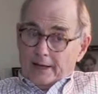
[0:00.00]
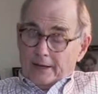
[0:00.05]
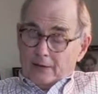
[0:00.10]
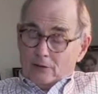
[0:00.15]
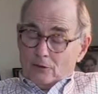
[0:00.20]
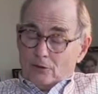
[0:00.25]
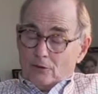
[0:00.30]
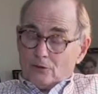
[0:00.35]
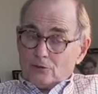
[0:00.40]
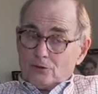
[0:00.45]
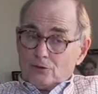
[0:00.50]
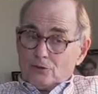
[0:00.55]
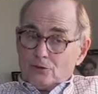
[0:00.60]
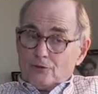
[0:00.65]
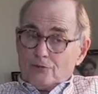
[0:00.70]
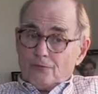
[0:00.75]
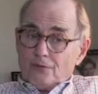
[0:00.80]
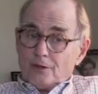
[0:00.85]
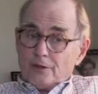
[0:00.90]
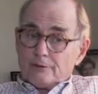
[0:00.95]
I
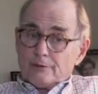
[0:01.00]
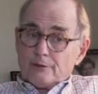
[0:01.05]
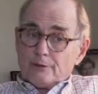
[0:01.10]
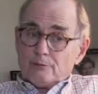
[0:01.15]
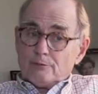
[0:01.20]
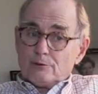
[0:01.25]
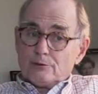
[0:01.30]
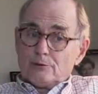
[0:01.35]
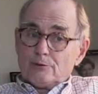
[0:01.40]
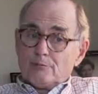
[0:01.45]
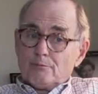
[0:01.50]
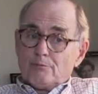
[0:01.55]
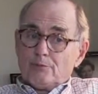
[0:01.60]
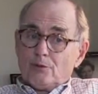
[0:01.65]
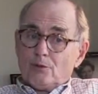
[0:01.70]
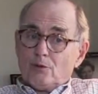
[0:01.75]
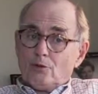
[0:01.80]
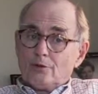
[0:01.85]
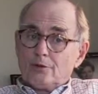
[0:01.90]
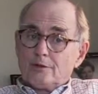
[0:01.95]
also felt it was
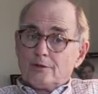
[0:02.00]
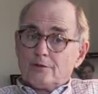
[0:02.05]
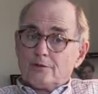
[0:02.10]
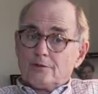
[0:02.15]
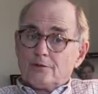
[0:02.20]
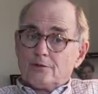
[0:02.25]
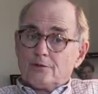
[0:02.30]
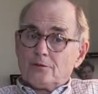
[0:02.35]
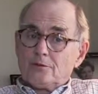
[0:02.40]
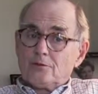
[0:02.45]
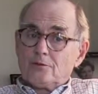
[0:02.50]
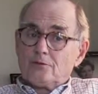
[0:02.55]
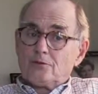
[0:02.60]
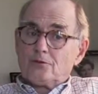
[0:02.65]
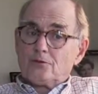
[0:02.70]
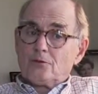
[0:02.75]
important to